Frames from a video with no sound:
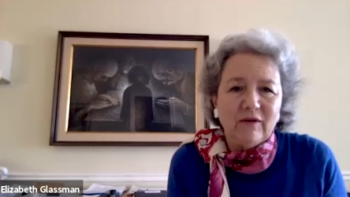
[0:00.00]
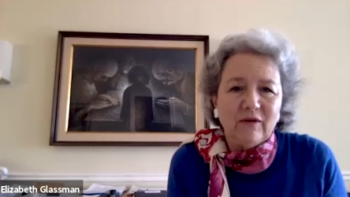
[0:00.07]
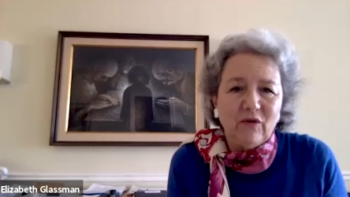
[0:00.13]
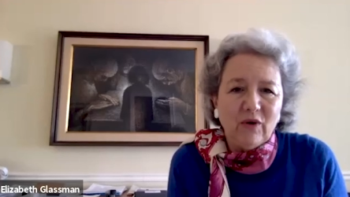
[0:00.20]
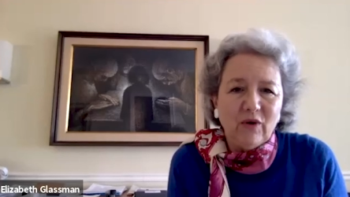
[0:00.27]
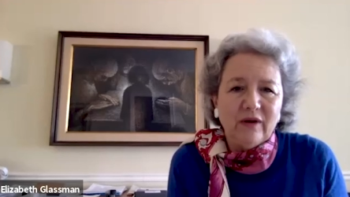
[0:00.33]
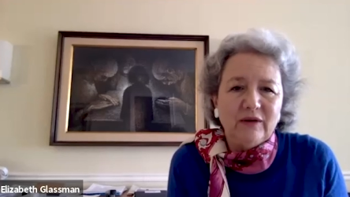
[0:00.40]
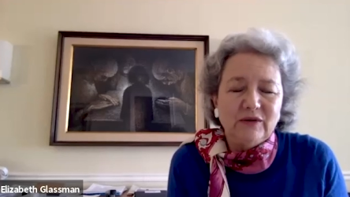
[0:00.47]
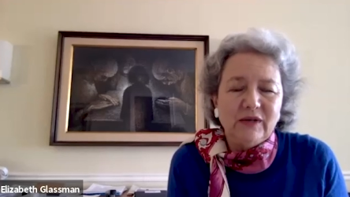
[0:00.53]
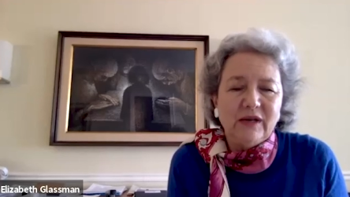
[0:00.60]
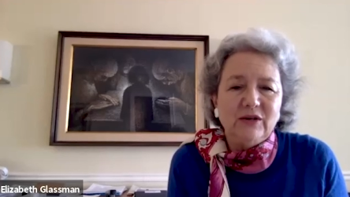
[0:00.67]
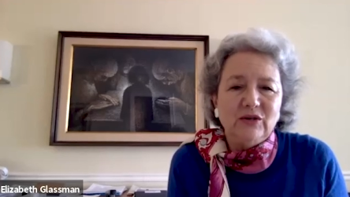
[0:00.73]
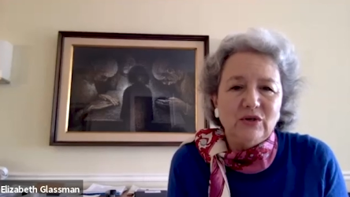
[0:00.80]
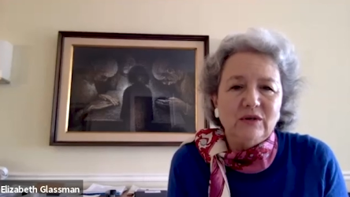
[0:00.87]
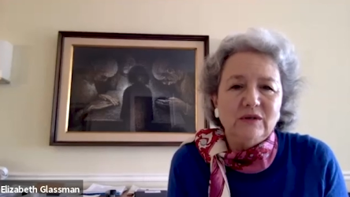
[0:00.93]

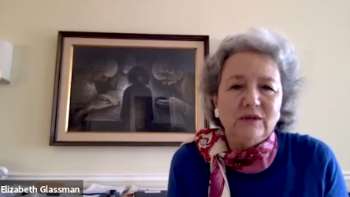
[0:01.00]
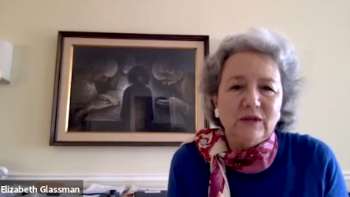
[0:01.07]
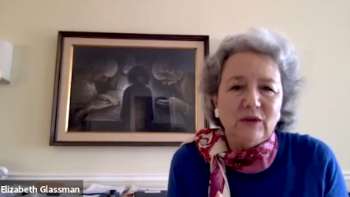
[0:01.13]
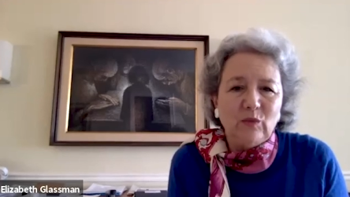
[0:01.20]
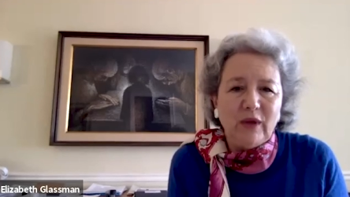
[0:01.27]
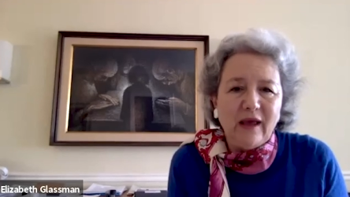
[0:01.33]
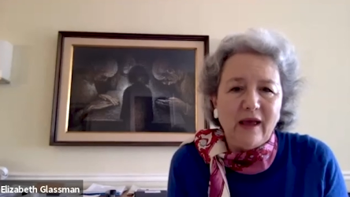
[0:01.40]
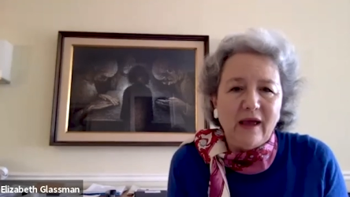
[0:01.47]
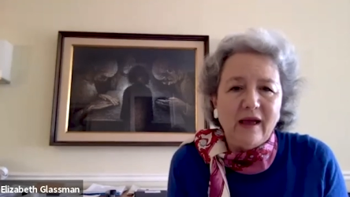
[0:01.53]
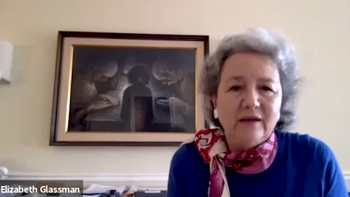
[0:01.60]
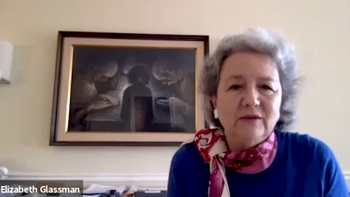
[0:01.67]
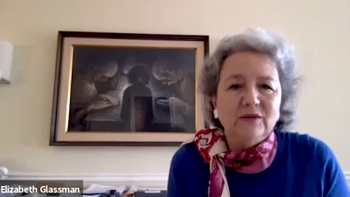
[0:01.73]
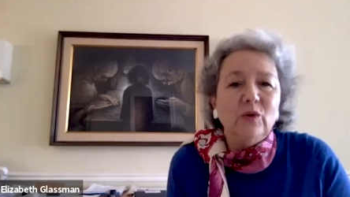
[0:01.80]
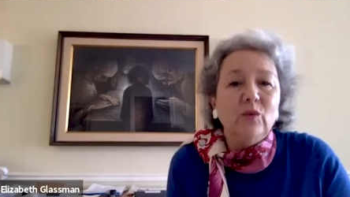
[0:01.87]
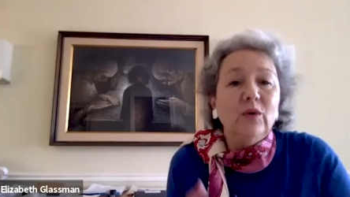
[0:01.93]
organizations than we had.
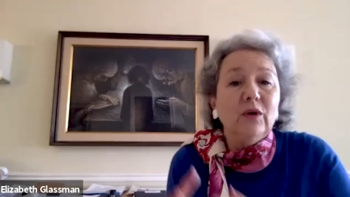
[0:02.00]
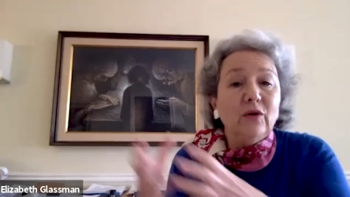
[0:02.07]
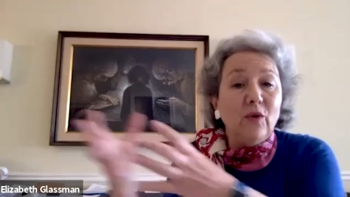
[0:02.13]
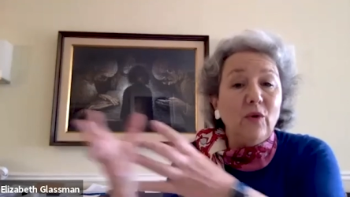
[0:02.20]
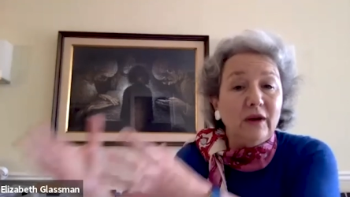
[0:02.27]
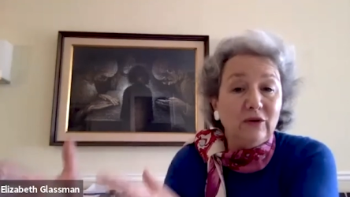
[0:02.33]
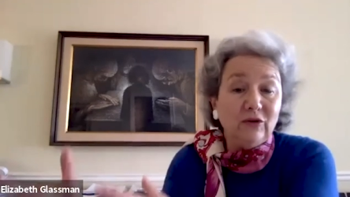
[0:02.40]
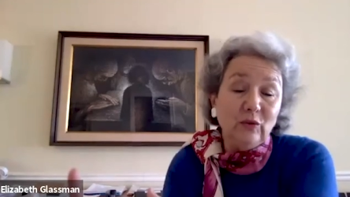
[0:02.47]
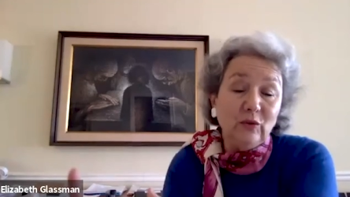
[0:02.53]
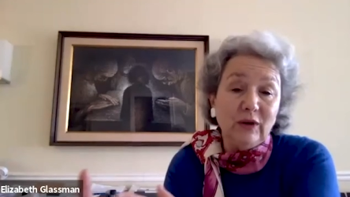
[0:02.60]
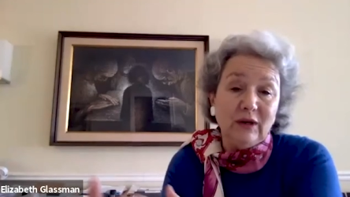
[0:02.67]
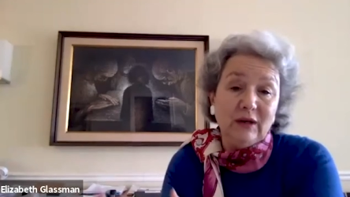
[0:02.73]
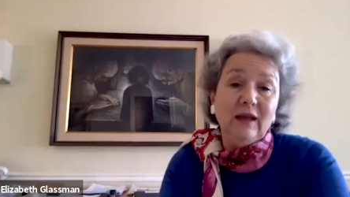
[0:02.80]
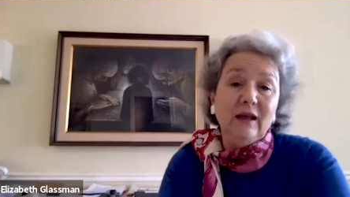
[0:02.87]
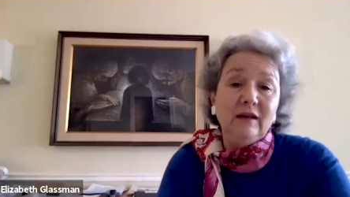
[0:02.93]
So we're going to do it
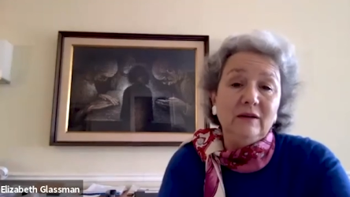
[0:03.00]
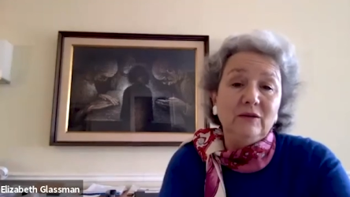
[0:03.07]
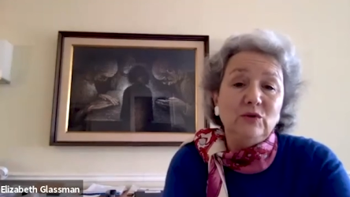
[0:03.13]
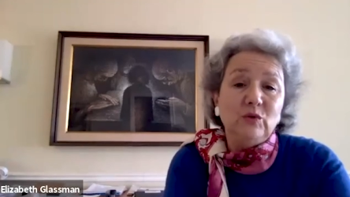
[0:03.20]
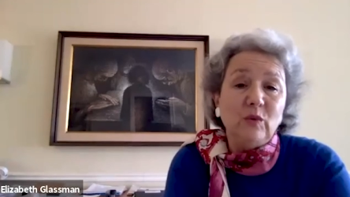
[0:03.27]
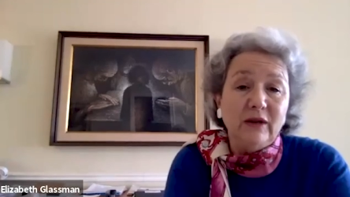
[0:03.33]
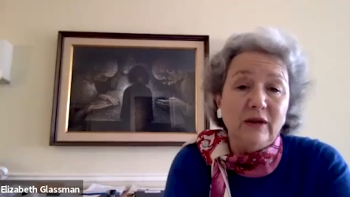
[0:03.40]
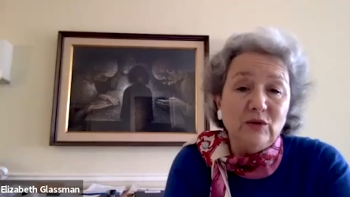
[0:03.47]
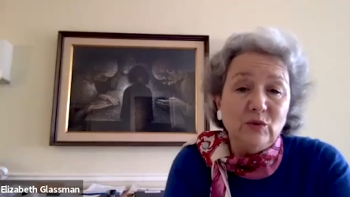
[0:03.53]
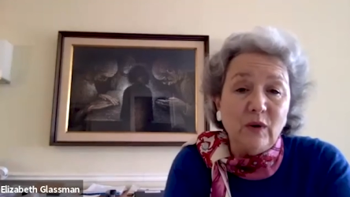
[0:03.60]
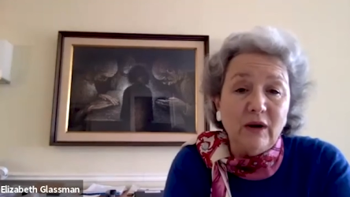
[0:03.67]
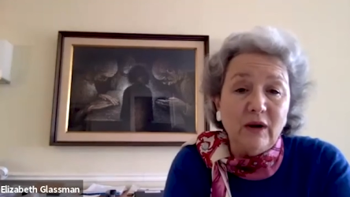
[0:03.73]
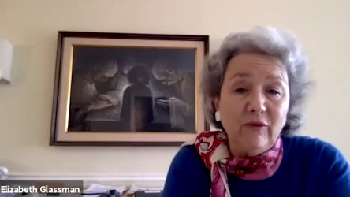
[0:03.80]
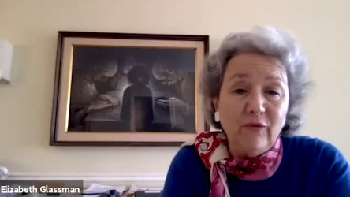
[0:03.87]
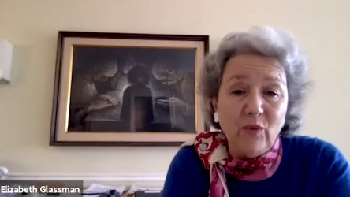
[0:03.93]
again in
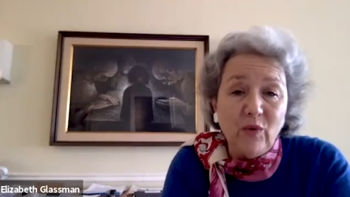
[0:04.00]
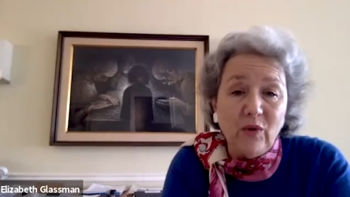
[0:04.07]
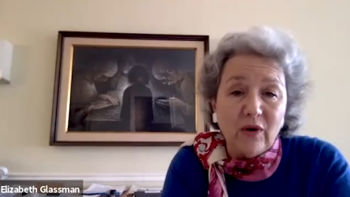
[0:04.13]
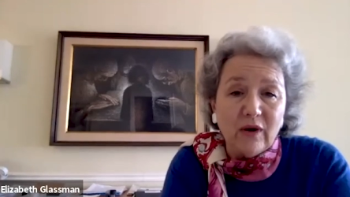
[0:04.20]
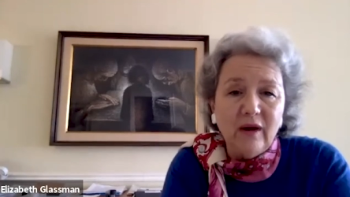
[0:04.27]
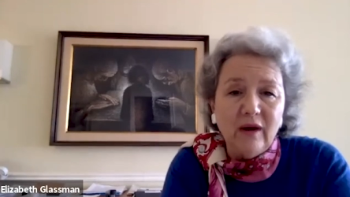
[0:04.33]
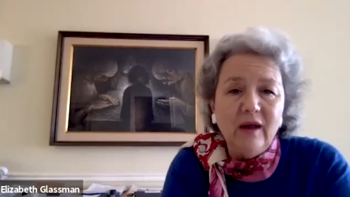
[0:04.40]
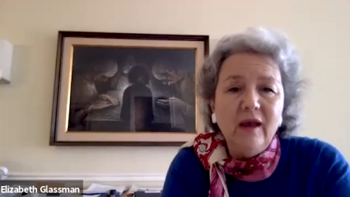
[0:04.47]
2024.